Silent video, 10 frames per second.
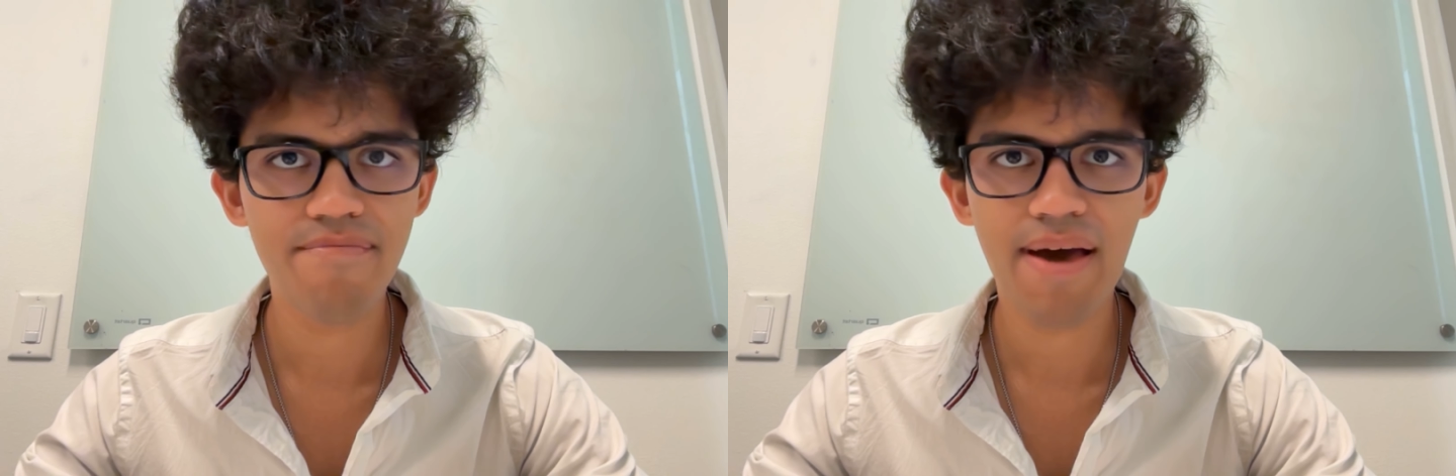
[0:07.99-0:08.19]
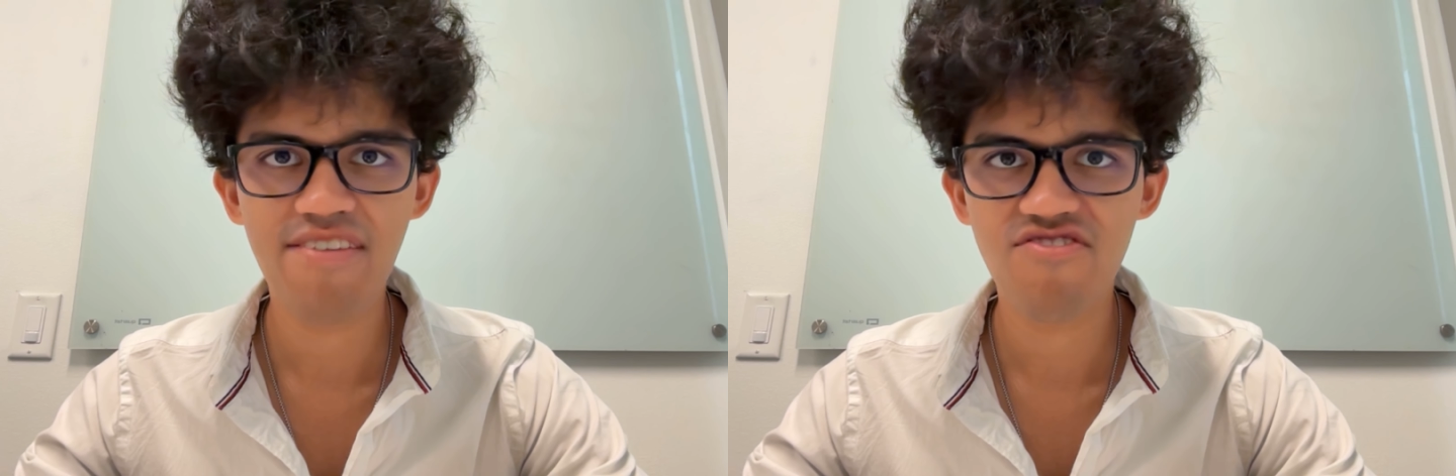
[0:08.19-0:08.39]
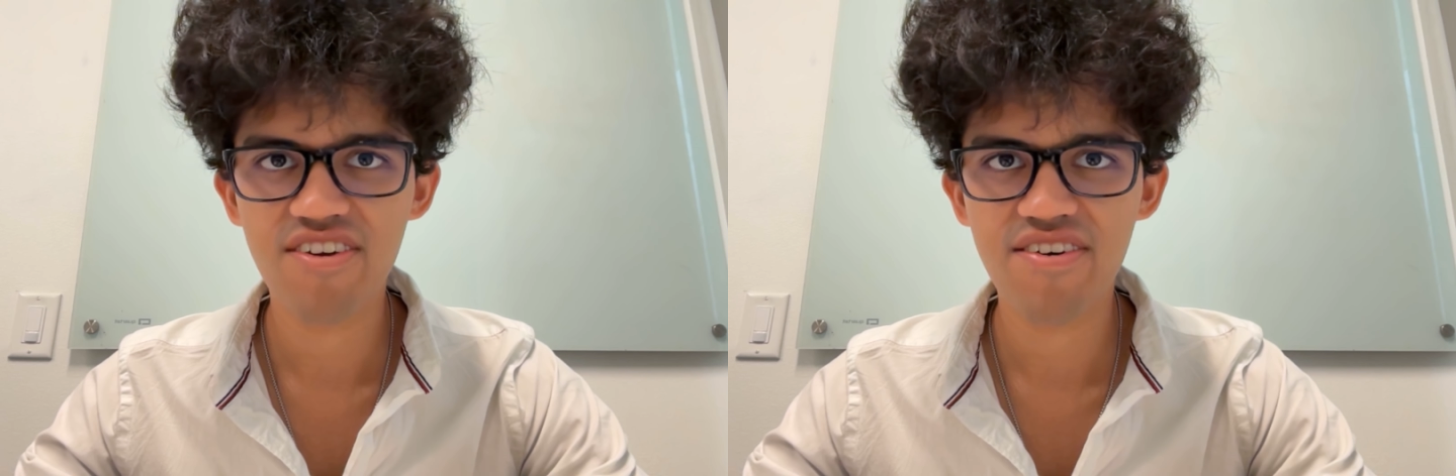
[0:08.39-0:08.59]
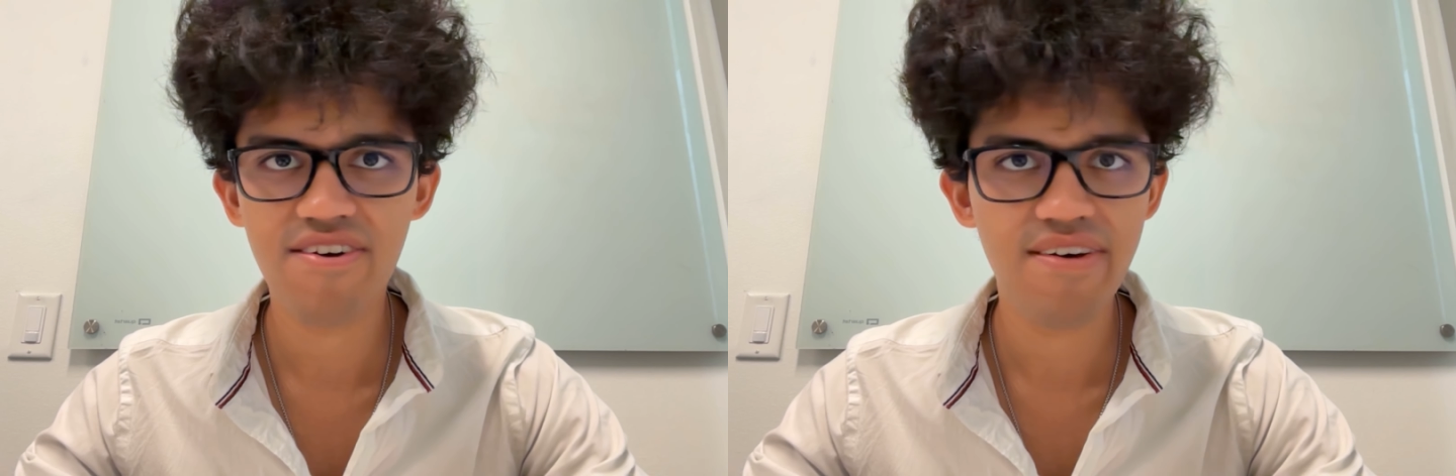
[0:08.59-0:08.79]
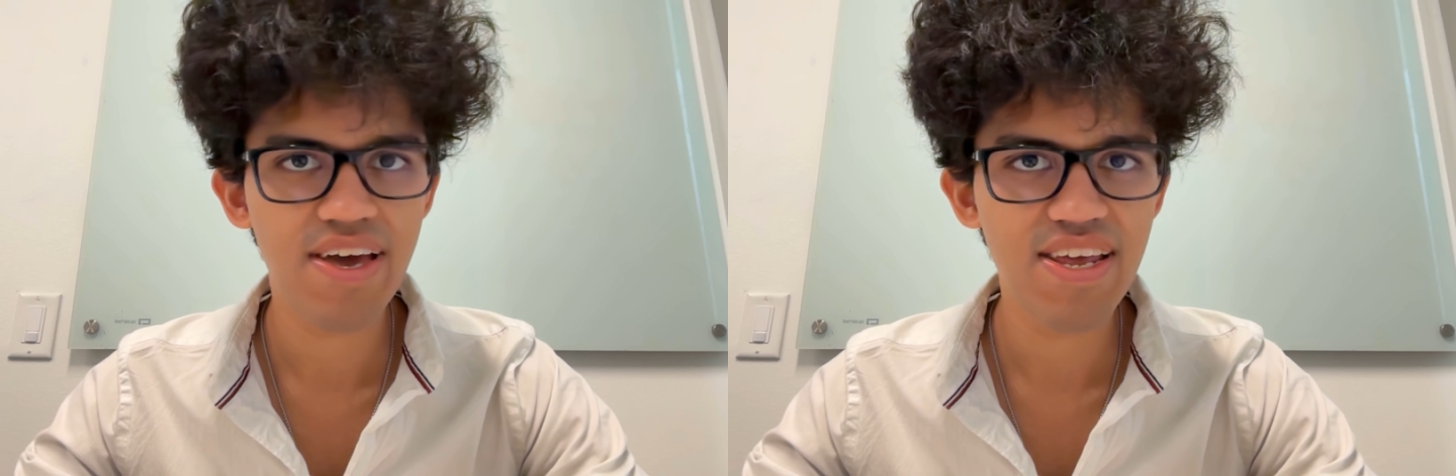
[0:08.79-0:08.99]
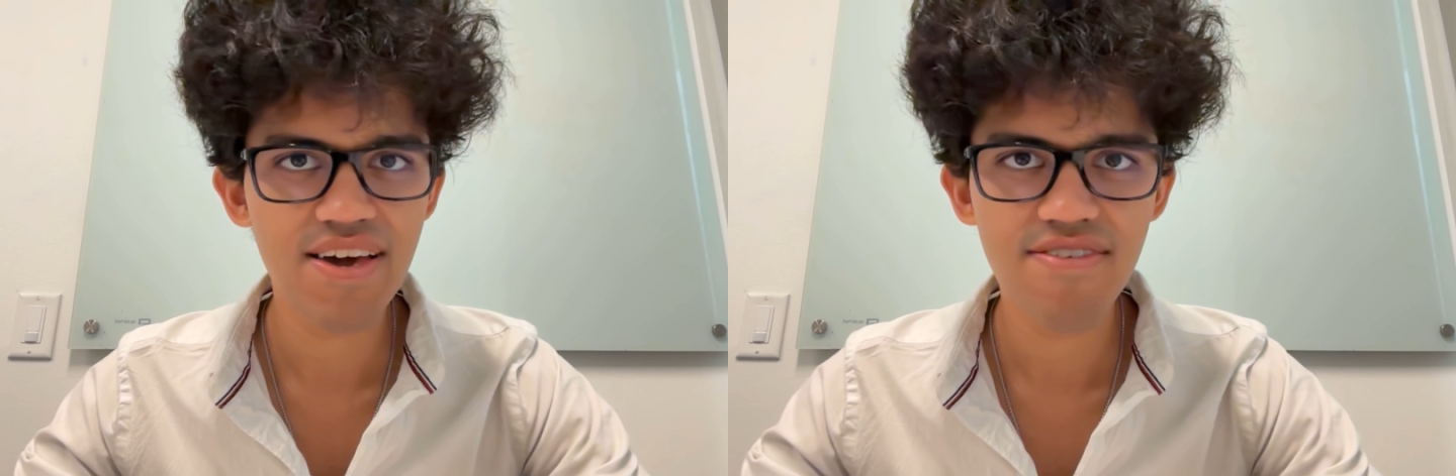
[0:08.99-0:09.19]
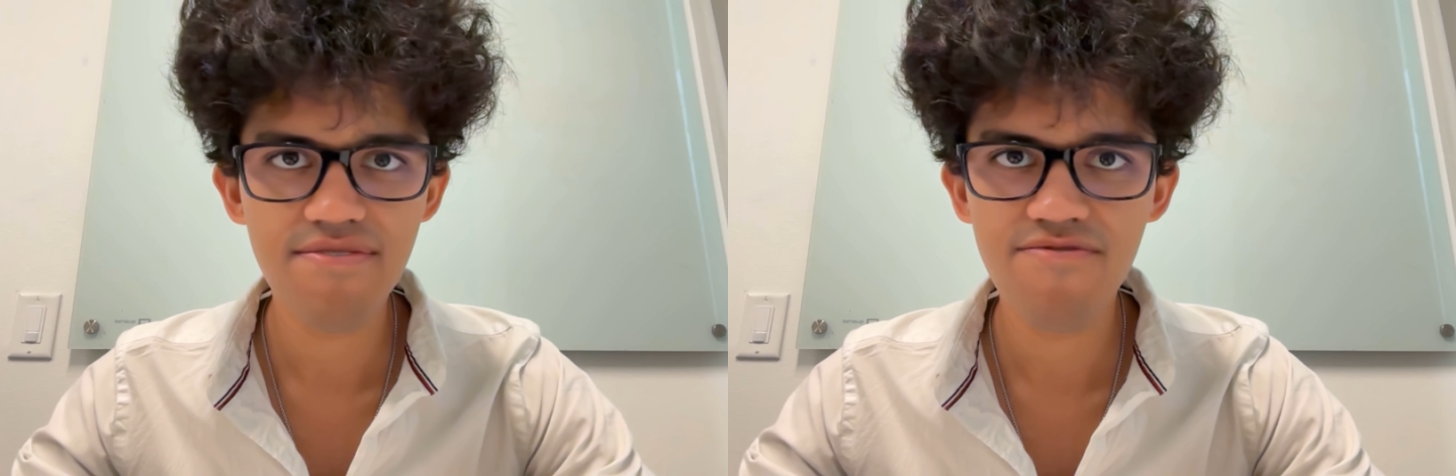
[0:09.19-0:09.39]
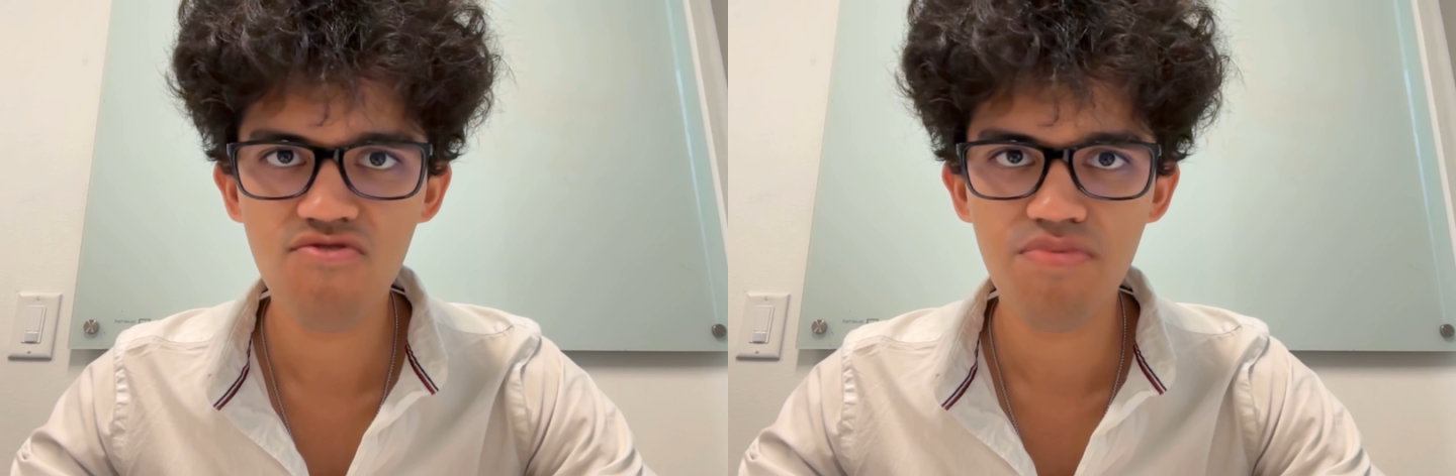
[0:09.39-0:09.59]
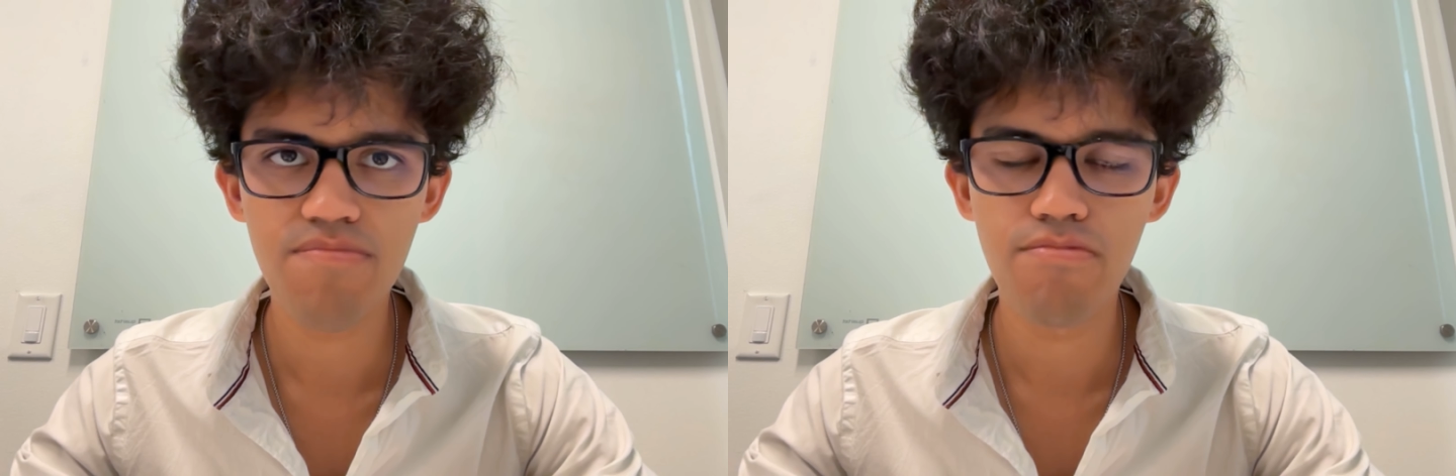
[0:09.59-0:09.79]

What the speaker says: magic or any other stupid